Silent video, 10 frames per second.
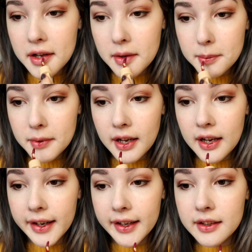
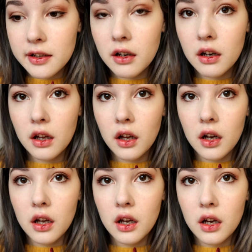Apply to up
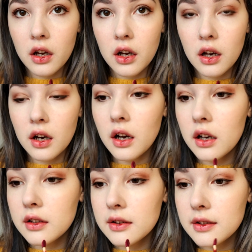
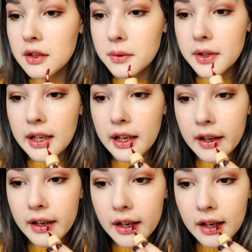till we
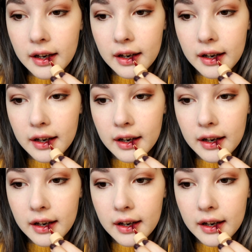die.